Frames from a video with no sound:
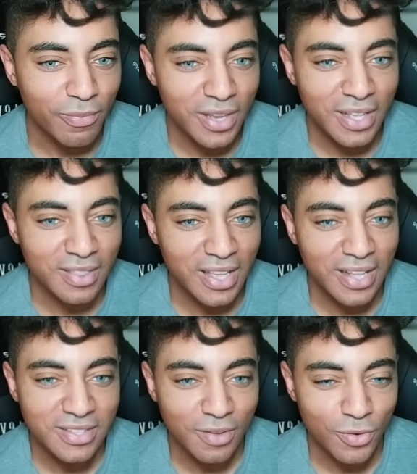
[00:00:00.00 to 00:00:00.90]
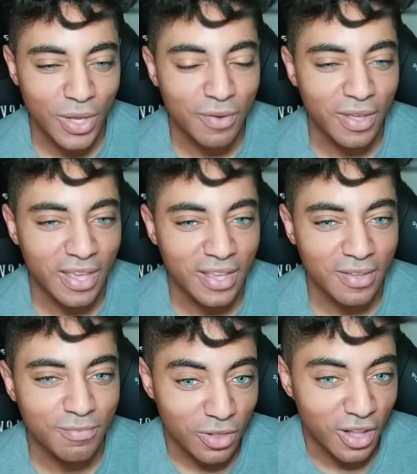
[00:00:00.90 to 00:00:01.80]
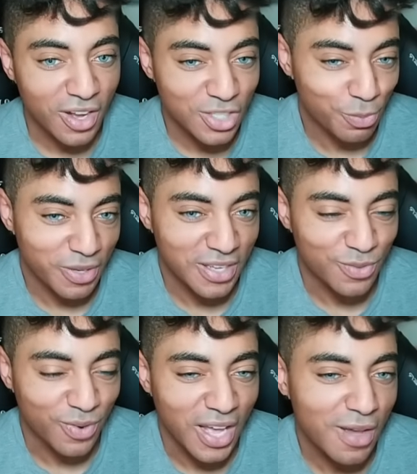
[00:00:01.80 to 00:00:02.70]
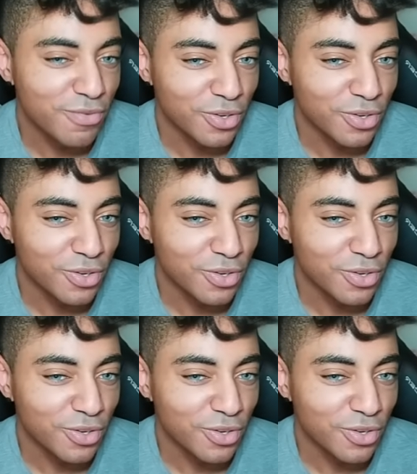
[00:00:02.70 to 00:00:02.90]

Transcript: Meaning that if you have a launch PS5,